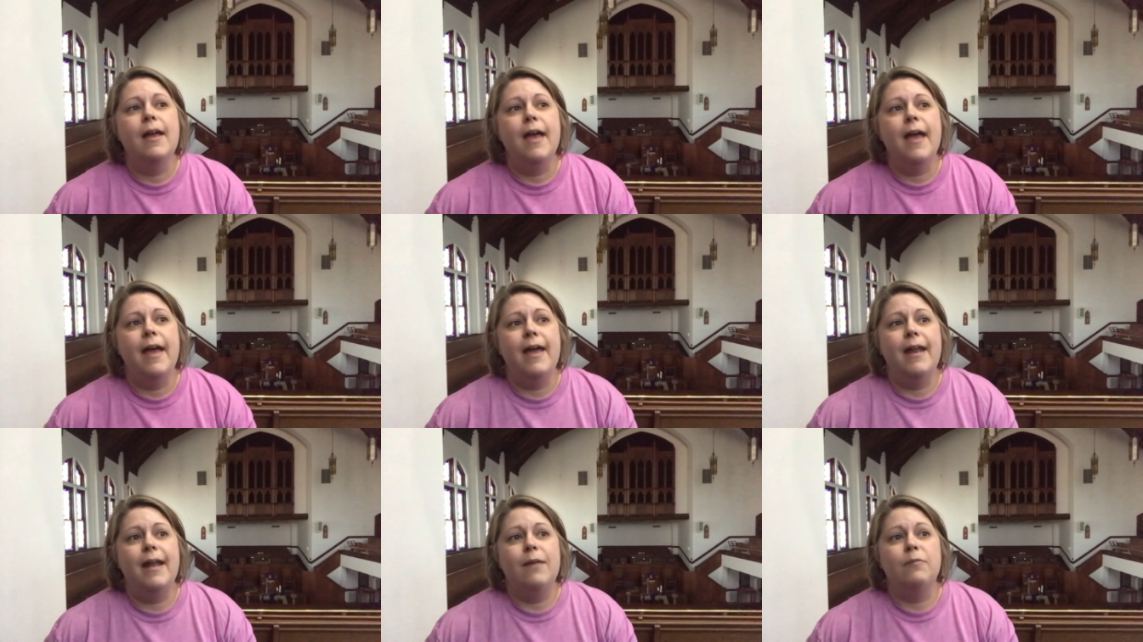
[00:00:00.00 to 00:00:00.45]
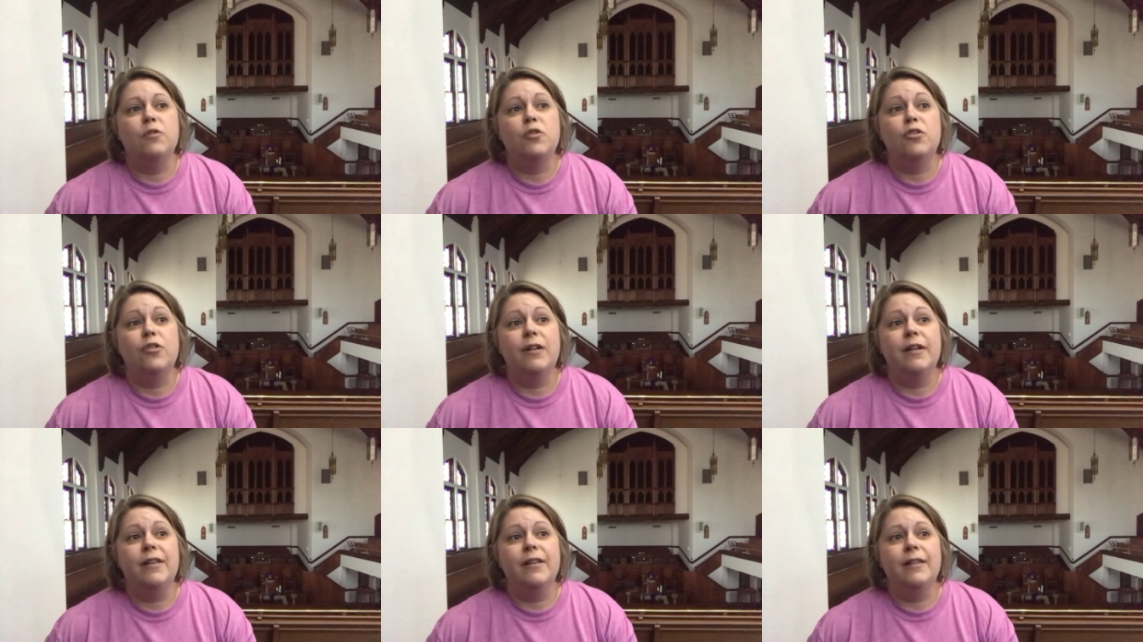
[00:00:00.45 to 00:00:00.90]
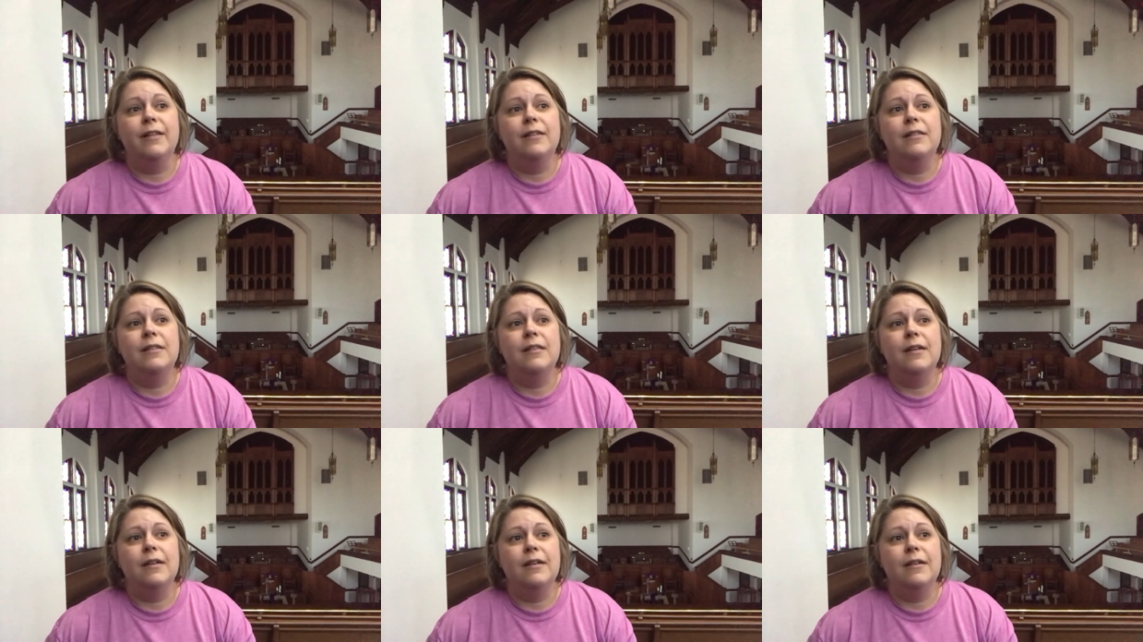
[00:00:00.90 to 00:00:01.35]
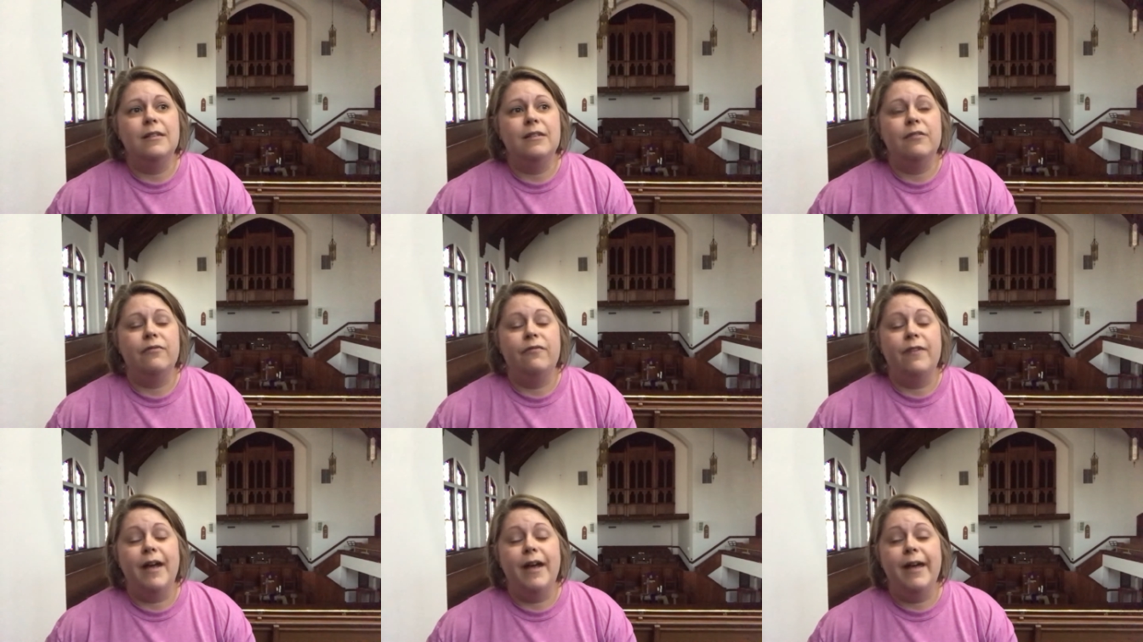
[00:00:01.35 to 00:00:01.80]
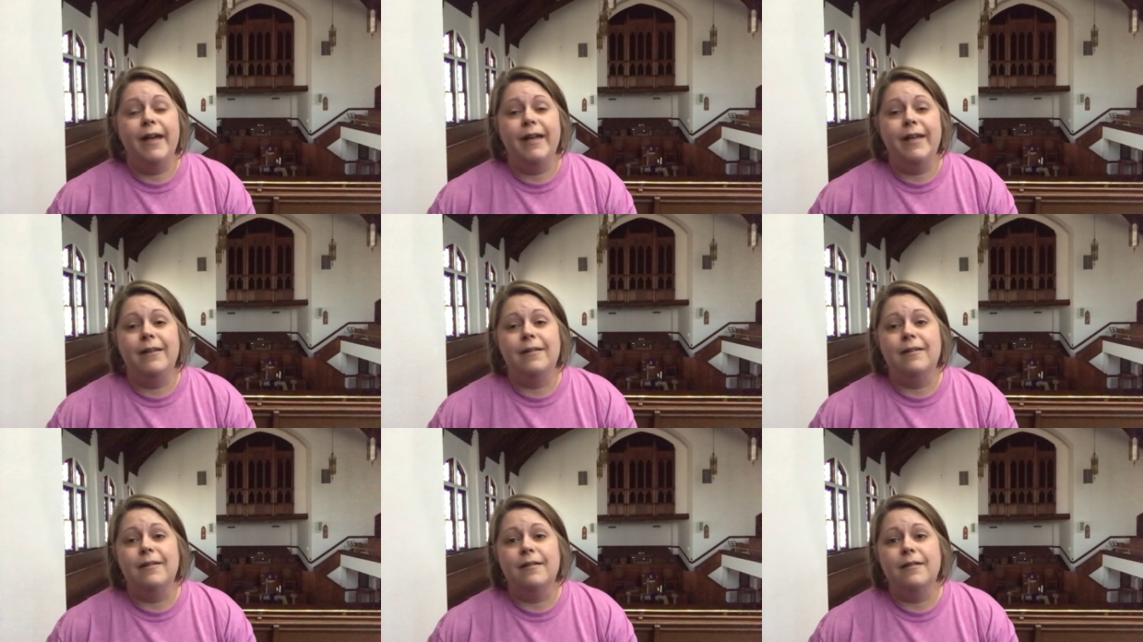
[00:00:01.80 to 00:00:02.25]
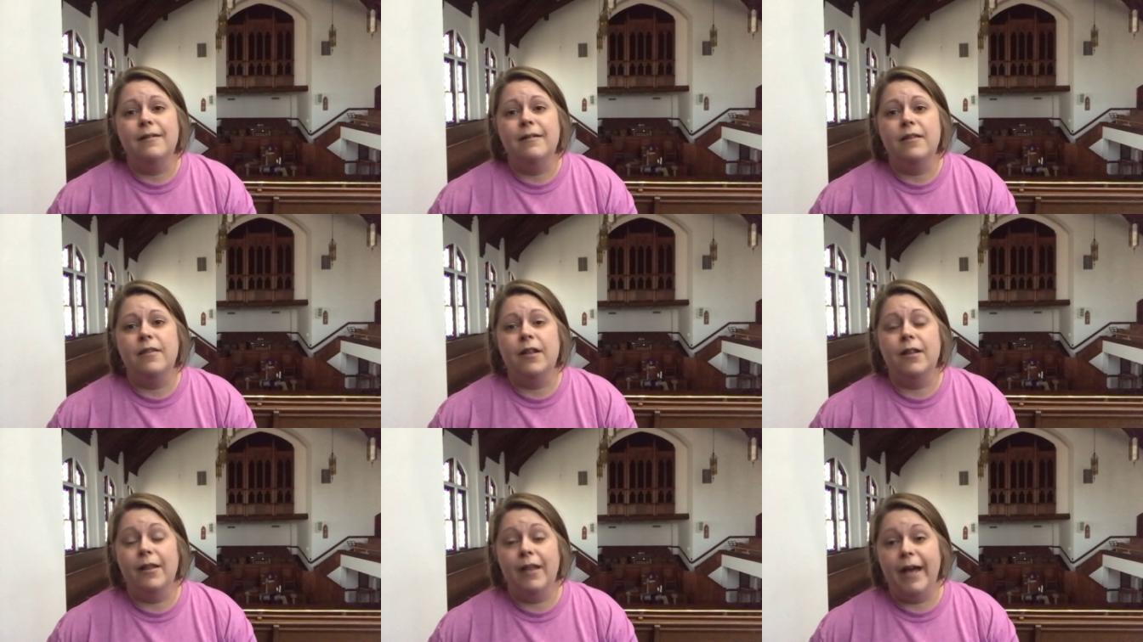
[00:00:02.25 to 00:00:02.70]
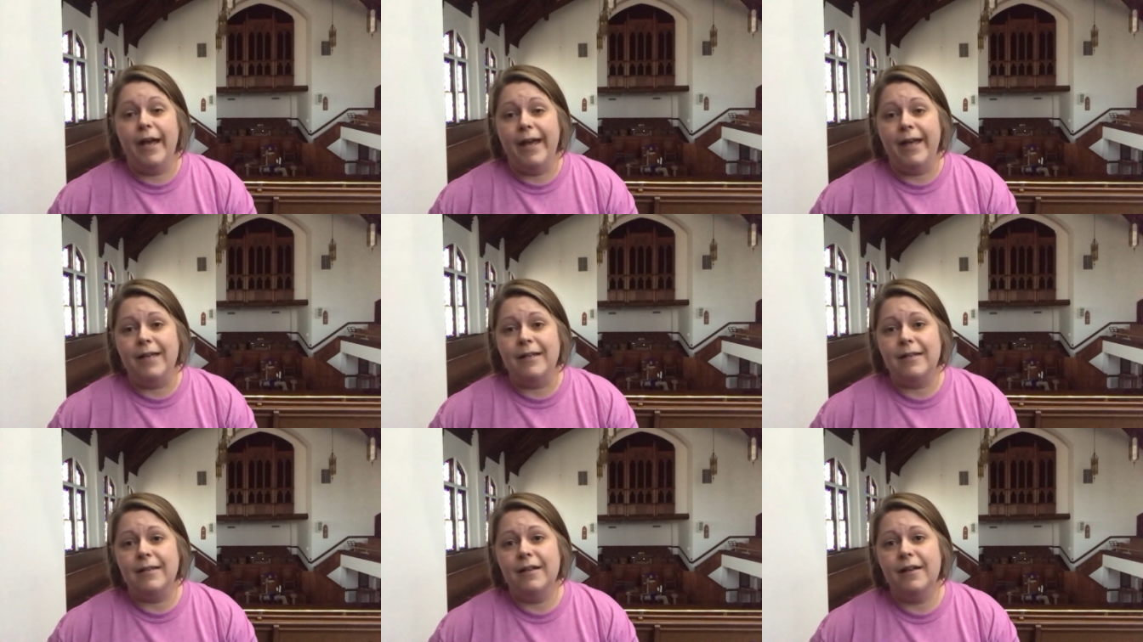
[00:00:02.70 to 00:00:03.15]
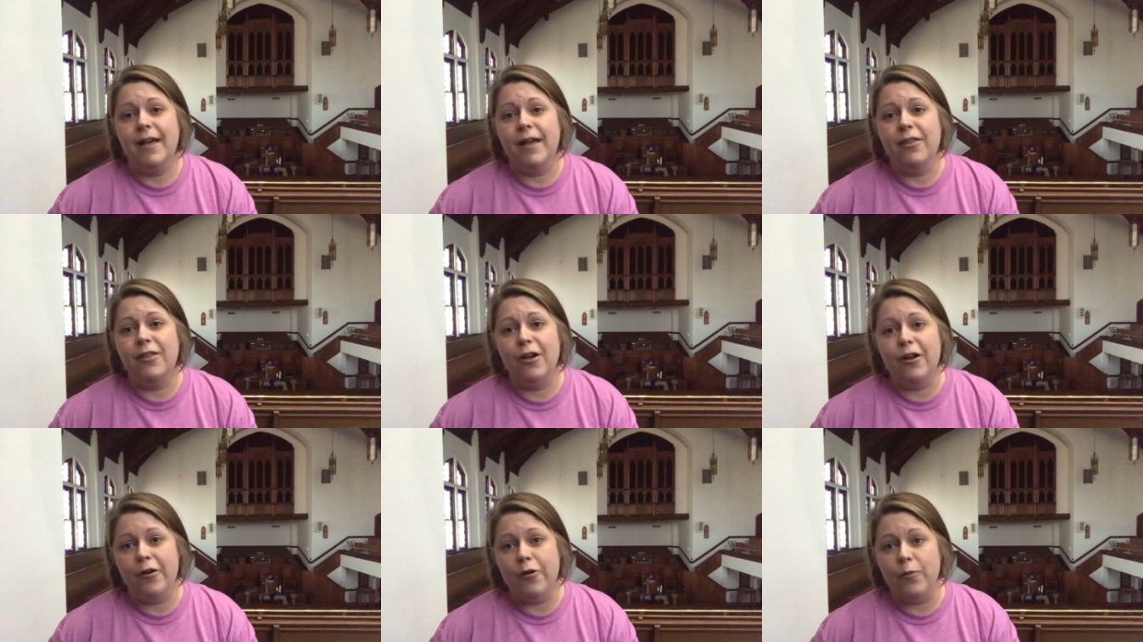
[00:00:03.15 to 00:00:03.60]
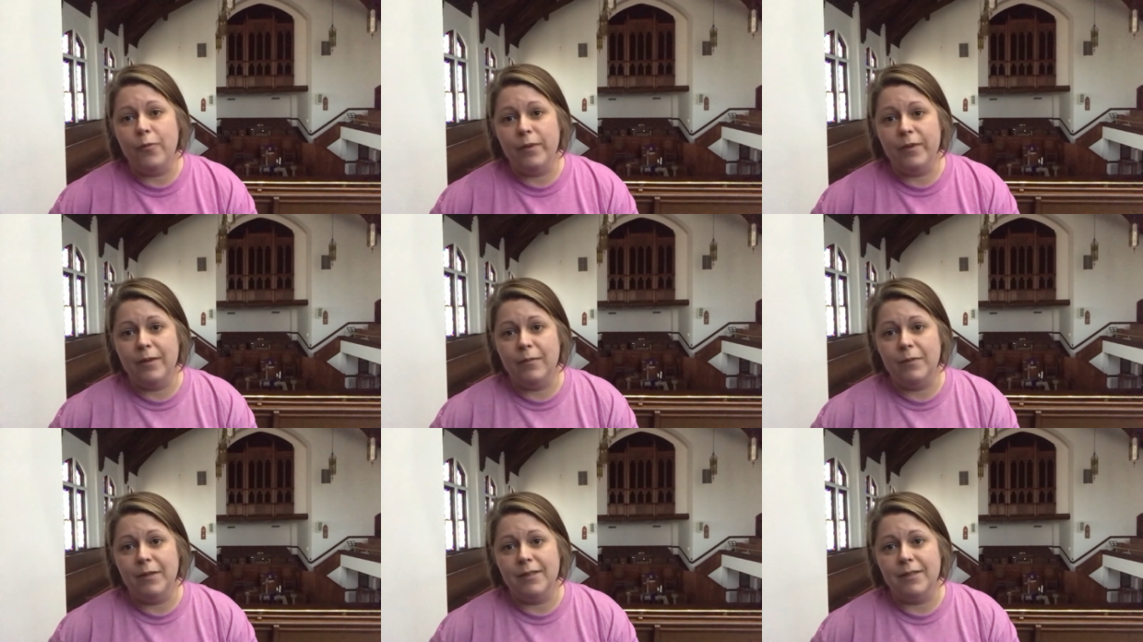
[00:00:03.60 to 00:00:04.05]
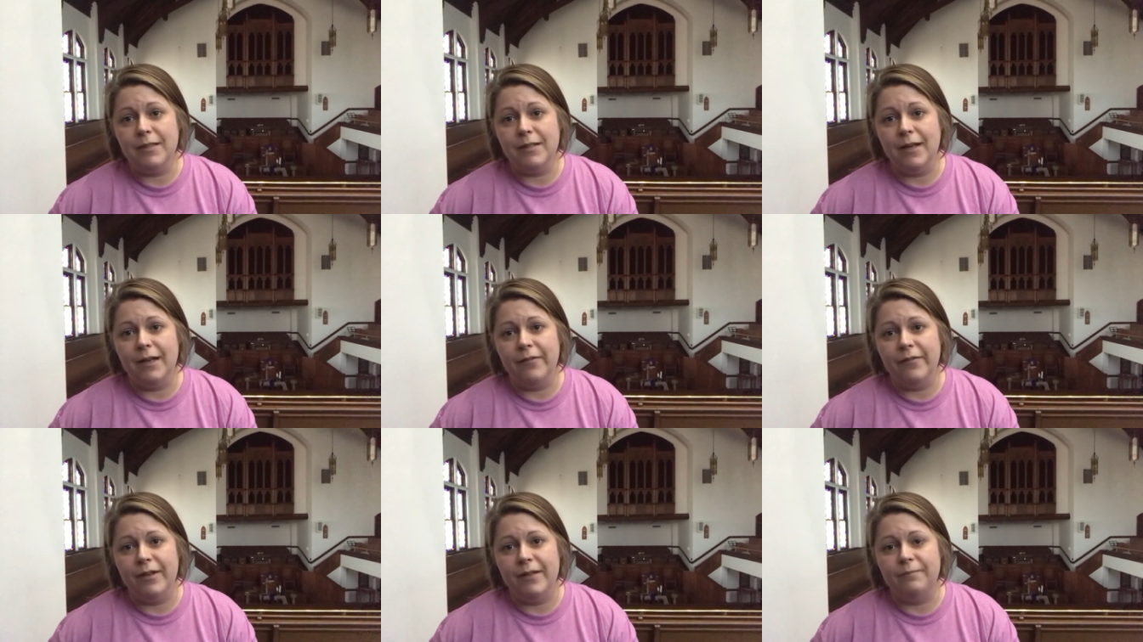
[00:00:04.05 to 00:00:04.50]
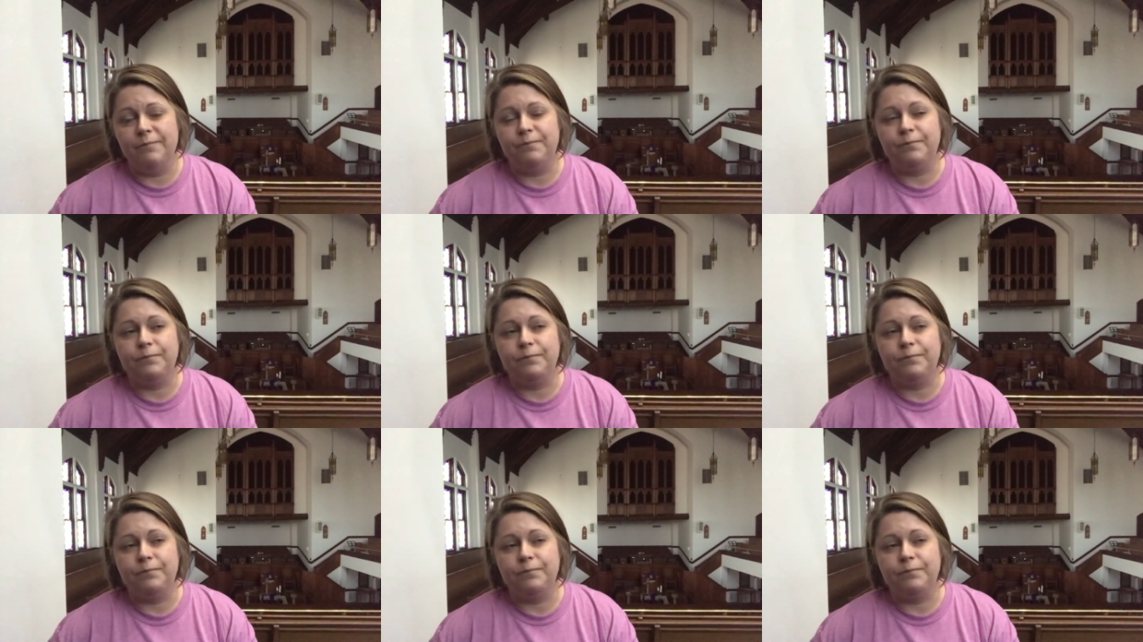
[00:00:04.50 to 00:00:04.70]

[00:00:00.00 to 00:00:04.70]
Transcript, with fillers: and I'm struggling to, to find the light and the hope in the midst of it.